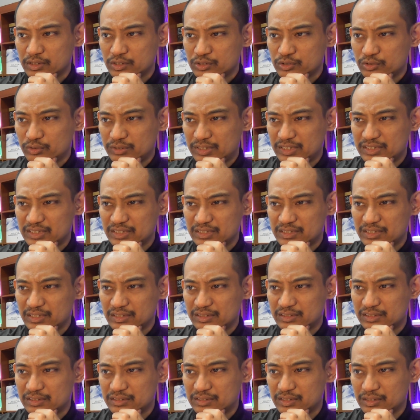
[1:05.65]
So this is
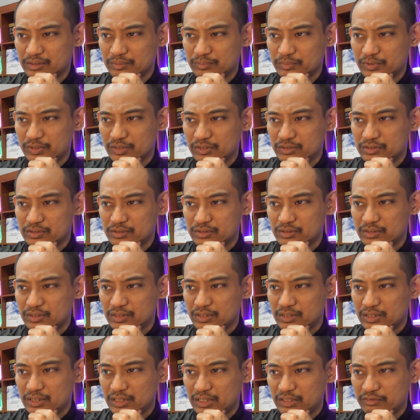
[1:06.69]
interesting because
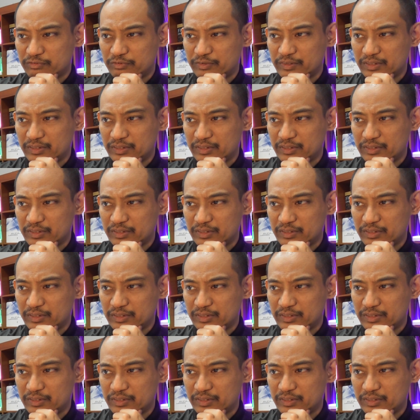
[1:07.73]
if